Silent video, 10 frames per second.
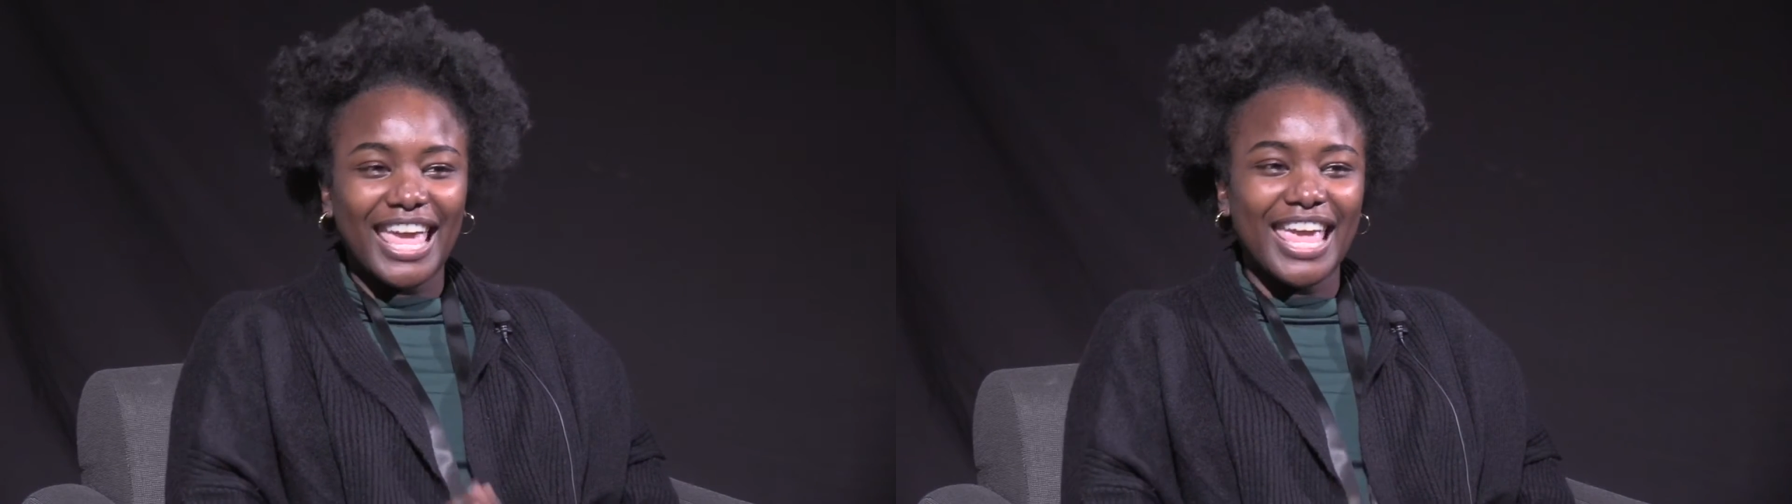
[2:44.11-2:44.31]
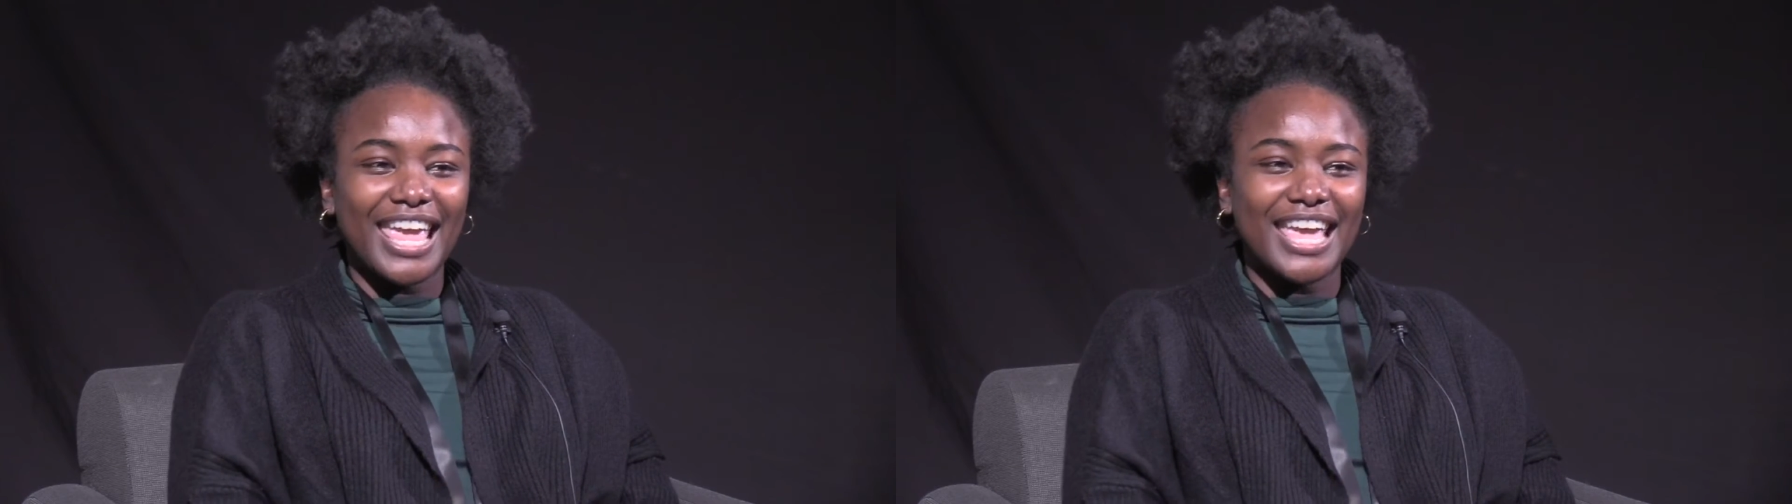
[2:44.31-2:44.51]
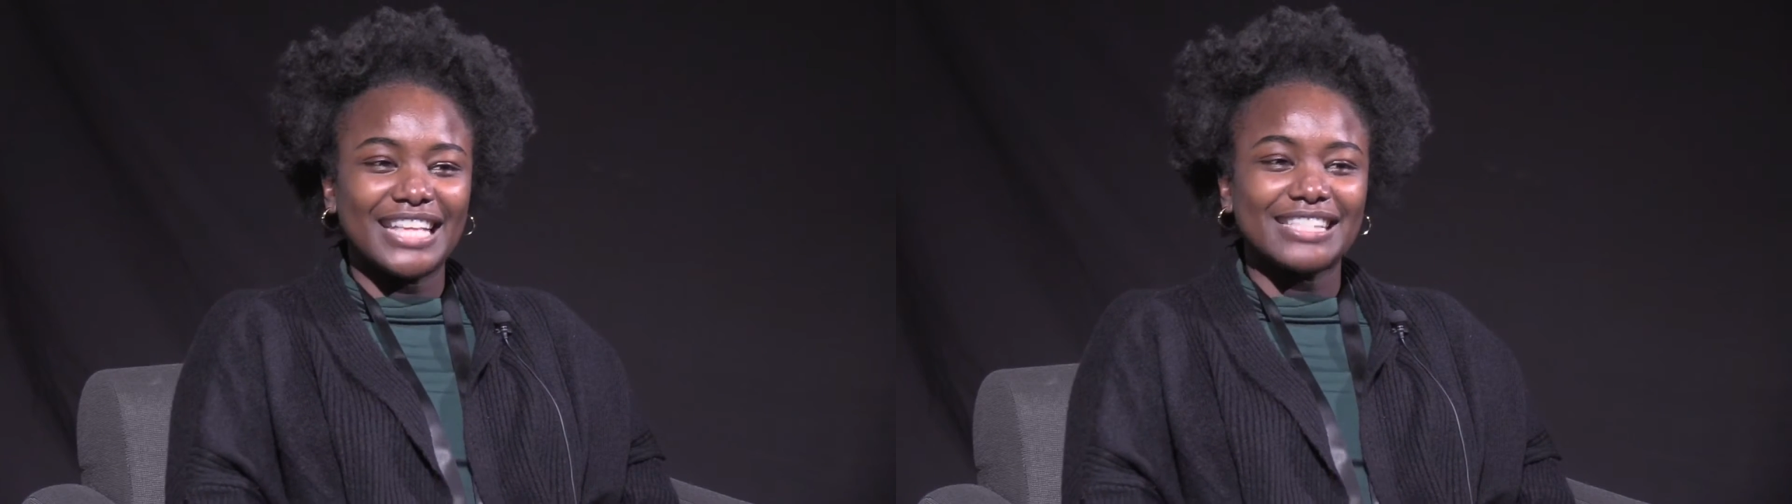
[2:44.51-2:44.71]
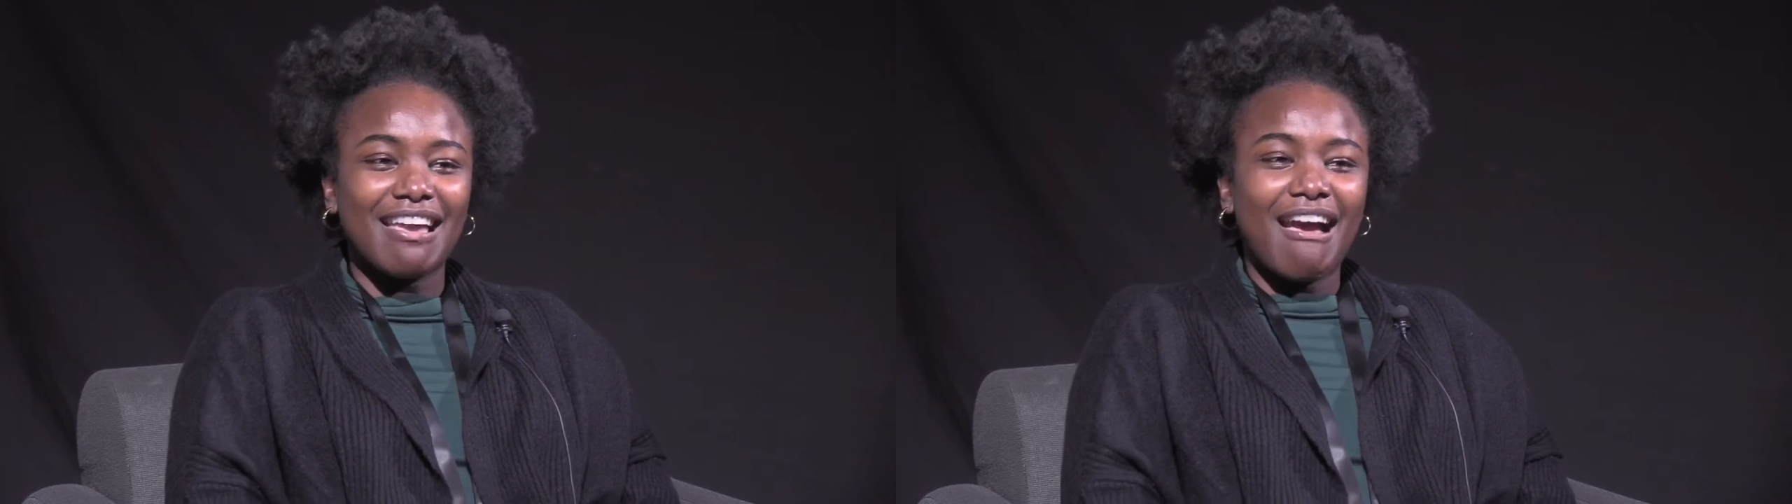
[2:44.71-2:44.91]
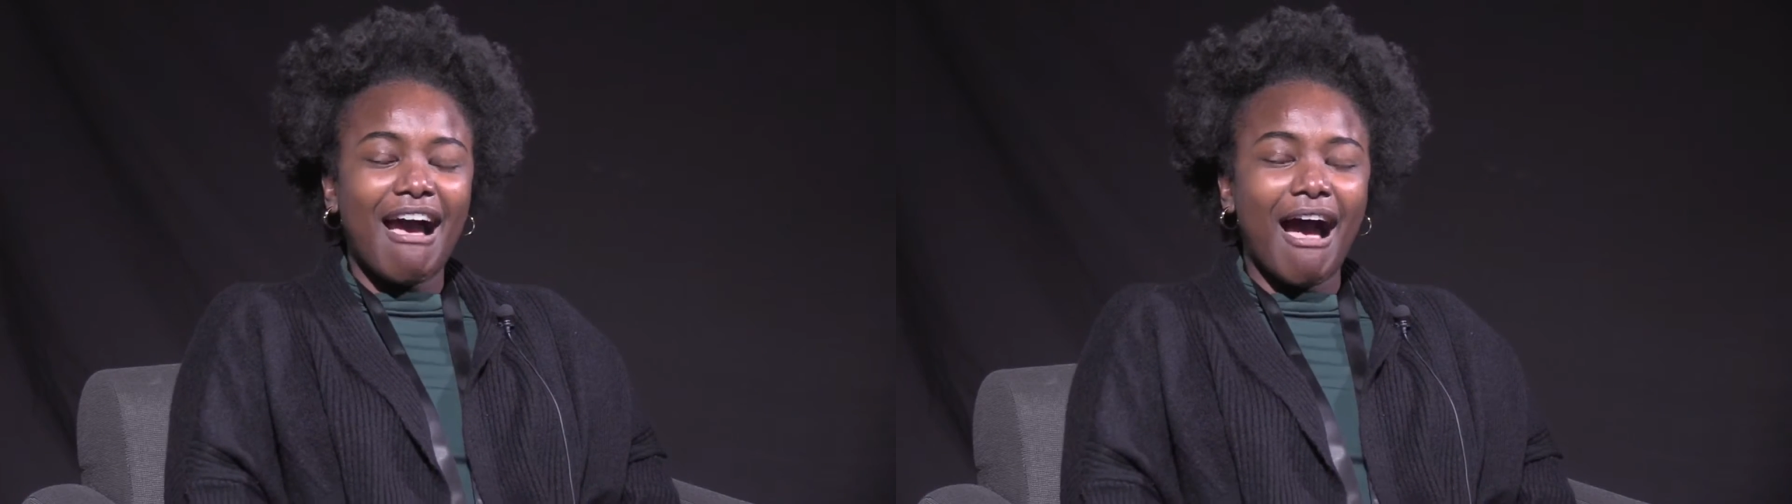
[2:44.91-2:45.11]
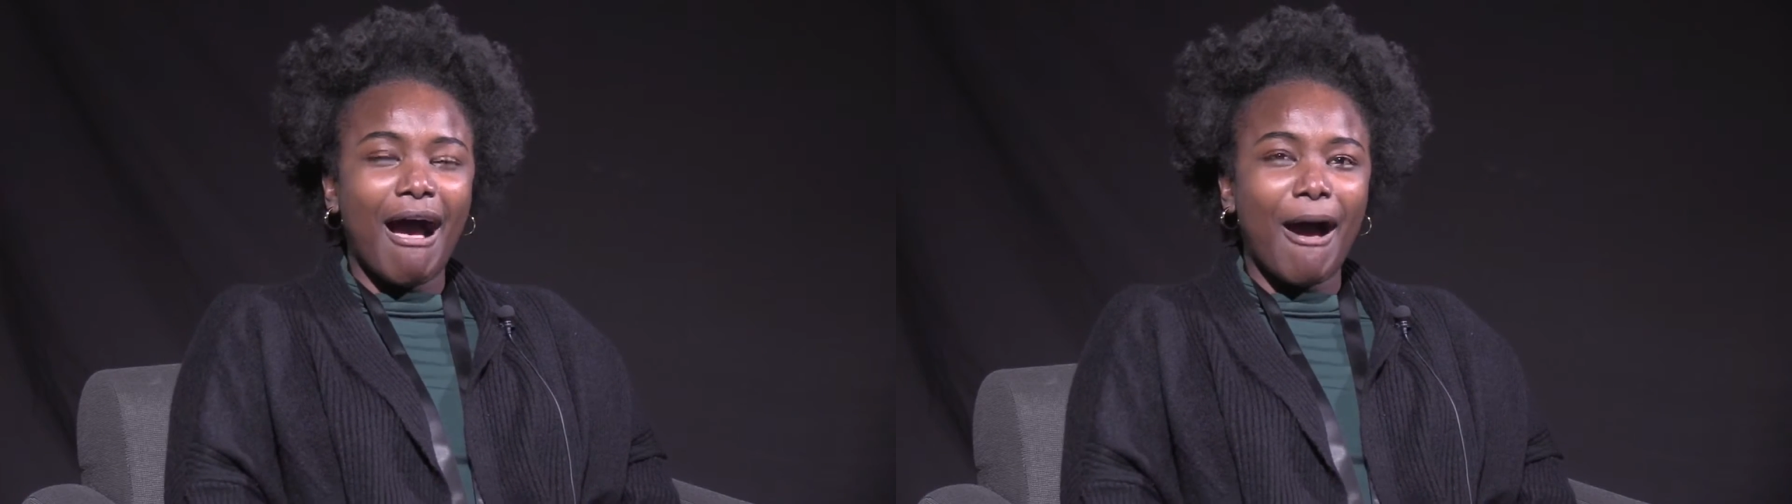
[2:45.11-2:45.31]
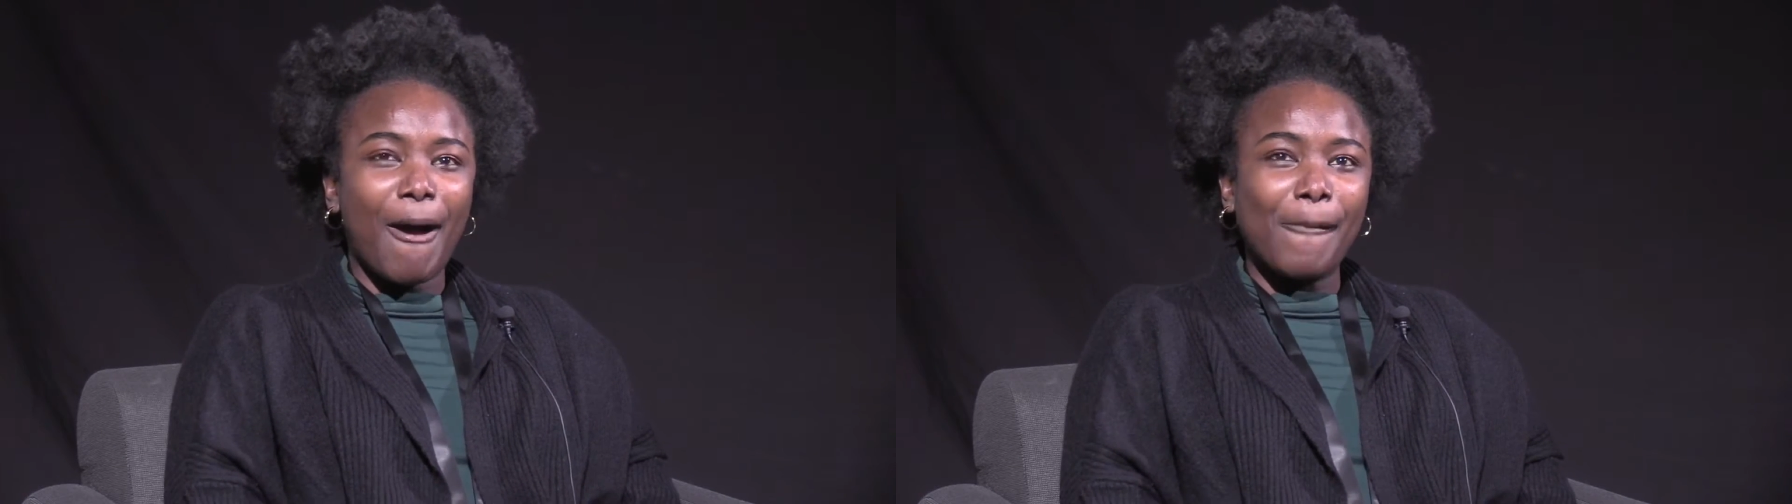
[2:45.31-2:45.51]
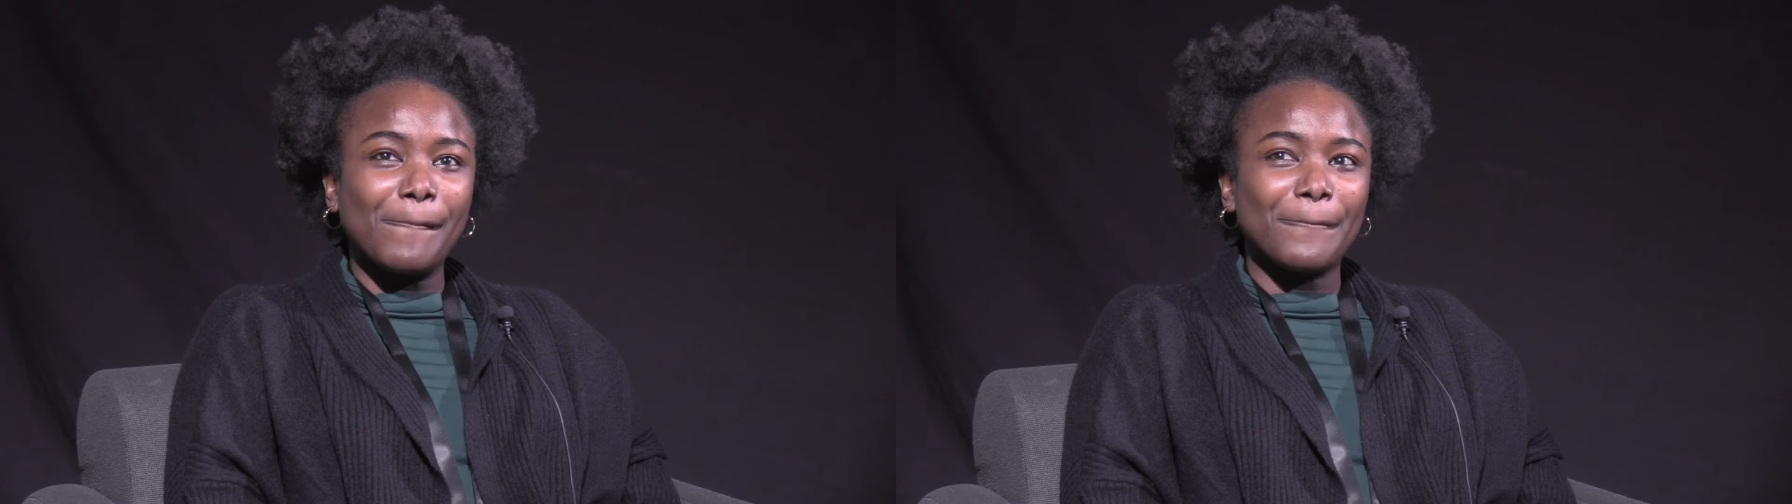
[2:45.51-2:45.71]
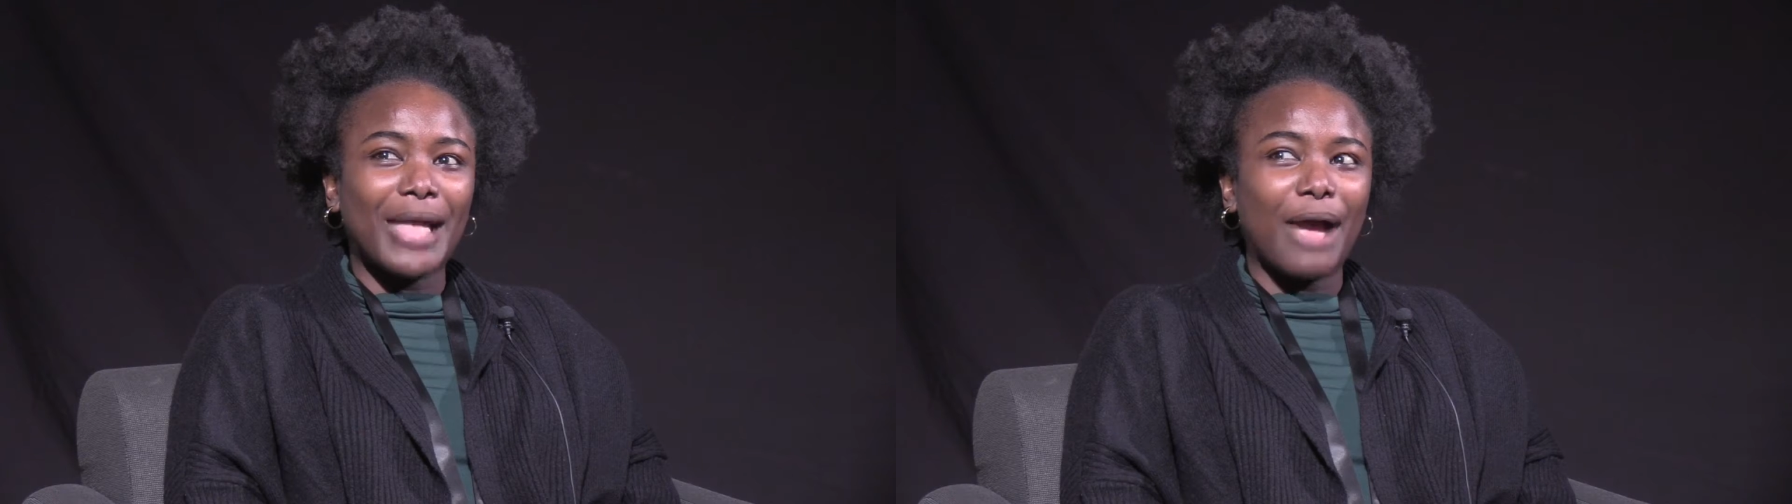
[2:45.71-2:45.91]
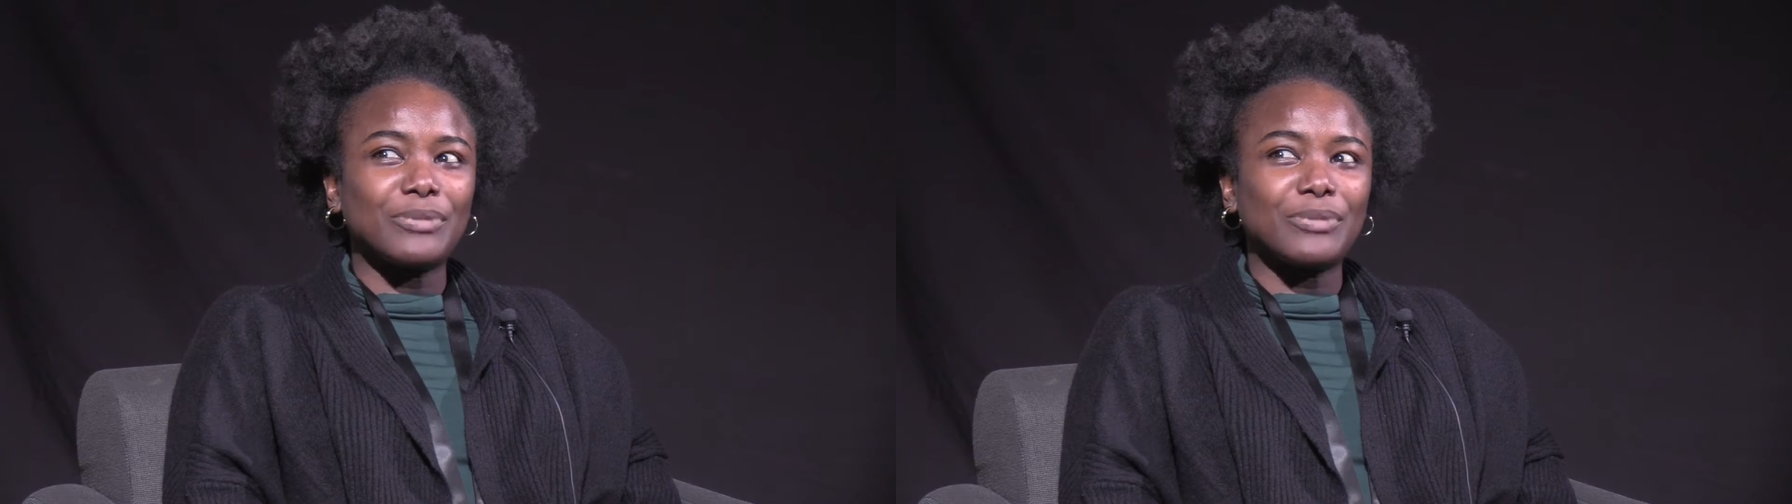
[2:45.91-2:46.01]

And I